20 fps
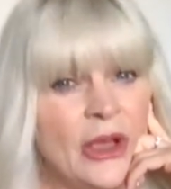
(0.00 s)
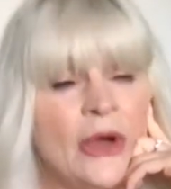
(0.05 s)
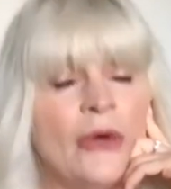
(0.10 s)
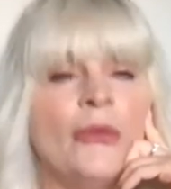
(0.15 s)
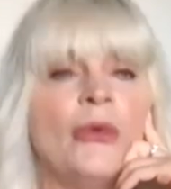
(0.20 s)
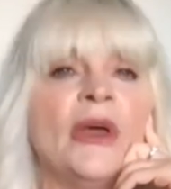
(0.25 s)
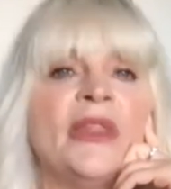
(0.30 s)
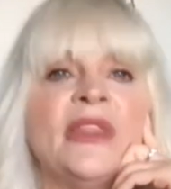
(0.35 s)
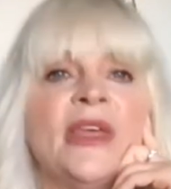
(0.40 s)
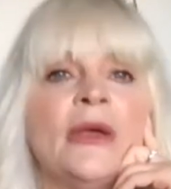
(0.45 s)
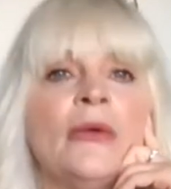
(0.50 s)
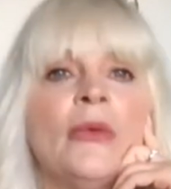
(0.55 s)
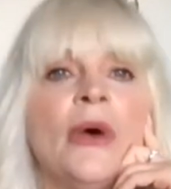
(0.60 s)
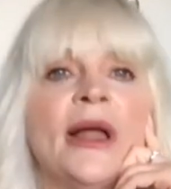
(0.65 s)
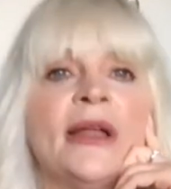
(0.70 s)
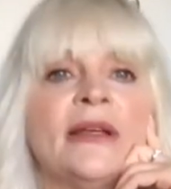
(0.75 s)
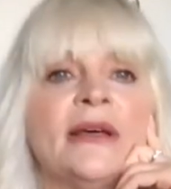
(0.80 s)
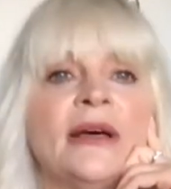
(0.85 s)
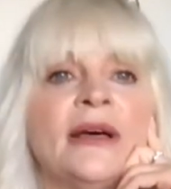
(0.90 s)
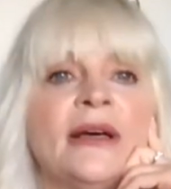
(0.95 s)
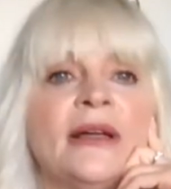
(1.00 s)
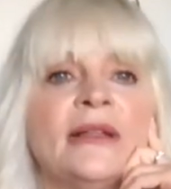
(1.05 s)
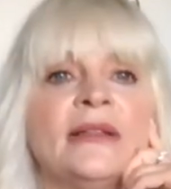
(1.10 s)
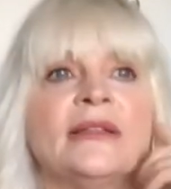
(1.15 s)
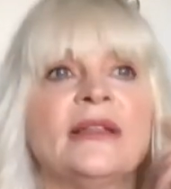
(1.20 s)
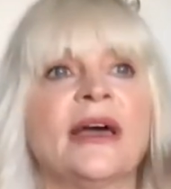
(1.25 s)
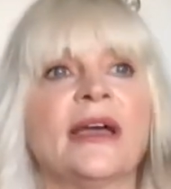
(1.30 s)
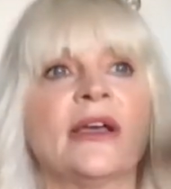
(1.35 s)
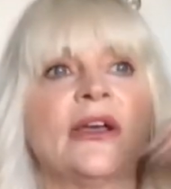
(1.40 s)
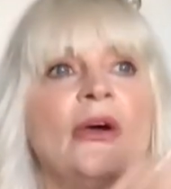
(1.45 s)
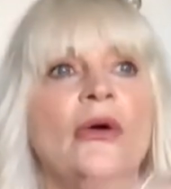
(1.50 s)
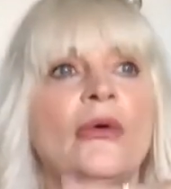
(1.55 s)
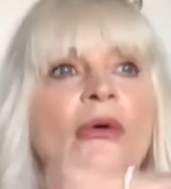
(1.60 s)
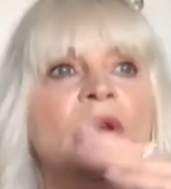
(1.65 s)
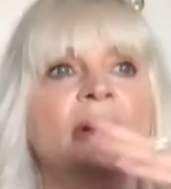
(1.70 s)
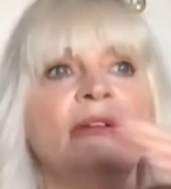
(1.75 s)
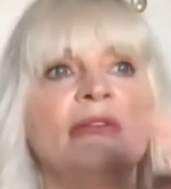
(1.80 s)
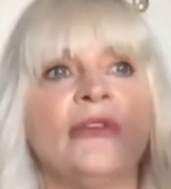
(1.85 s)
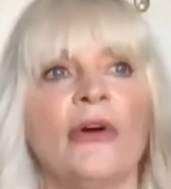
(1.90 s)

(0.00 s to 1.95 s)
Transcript: when they want to let go of